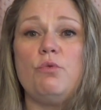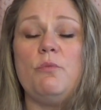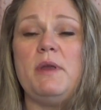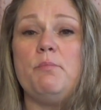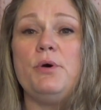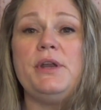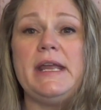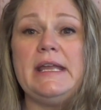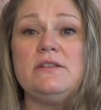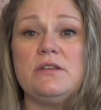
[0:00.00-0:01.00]
will be put
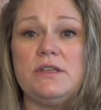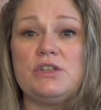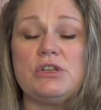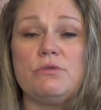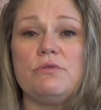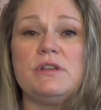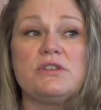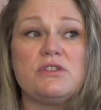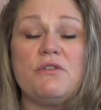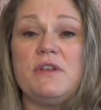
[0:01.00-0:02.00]
into the children
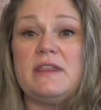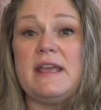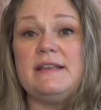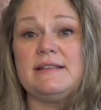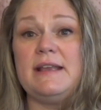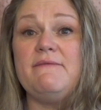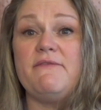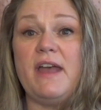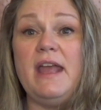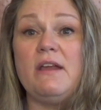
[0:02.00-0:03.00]
so that they seem
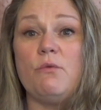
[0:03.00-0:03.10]
fake